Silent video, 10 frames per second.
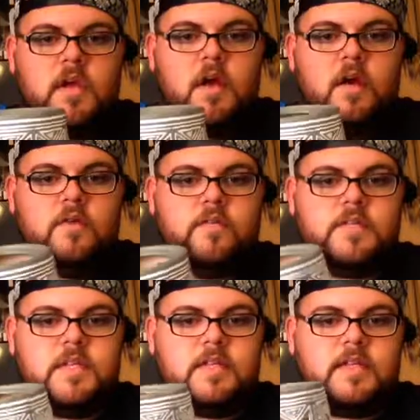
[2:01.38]
holes
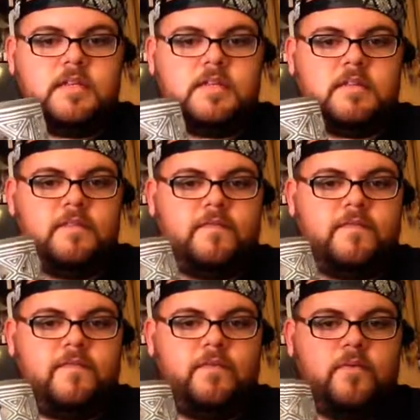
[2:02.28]
in this.
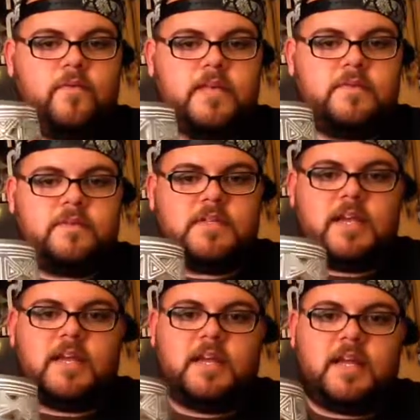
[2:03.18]
For this one's
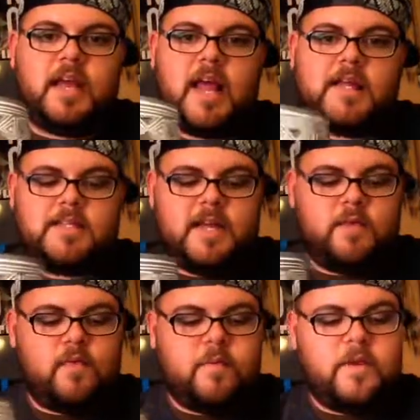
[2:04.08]
kind of like an
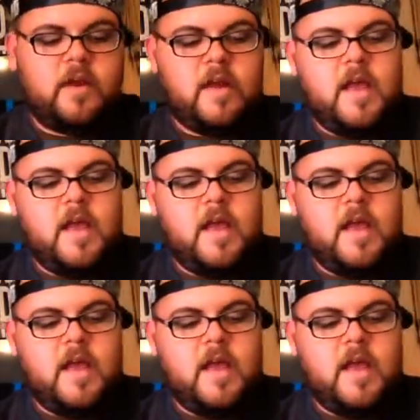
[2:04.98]
Aztec warmer,